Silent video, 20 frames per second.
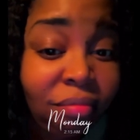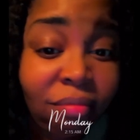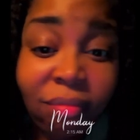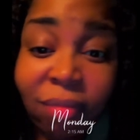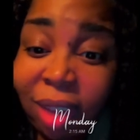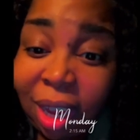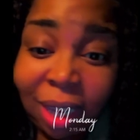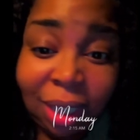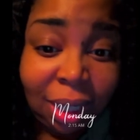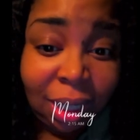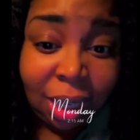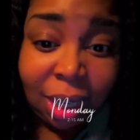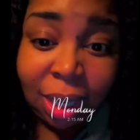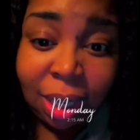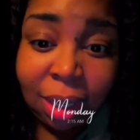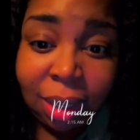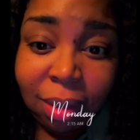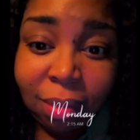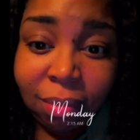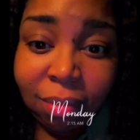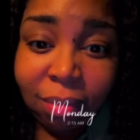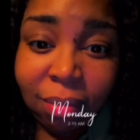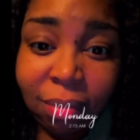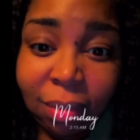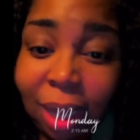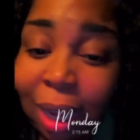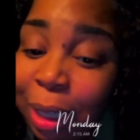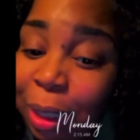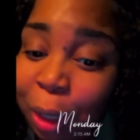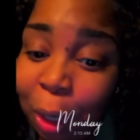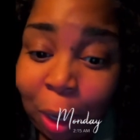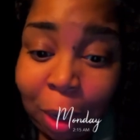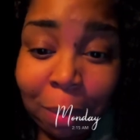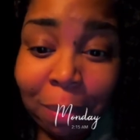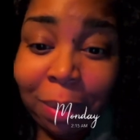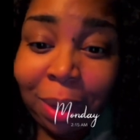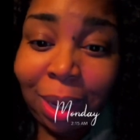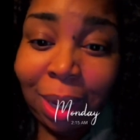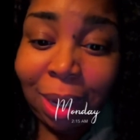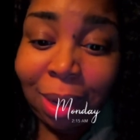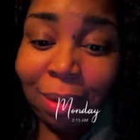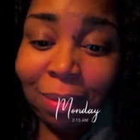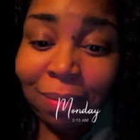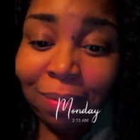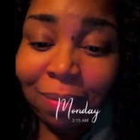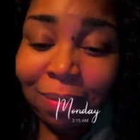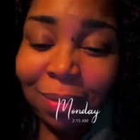That's it. That's all I'm eating.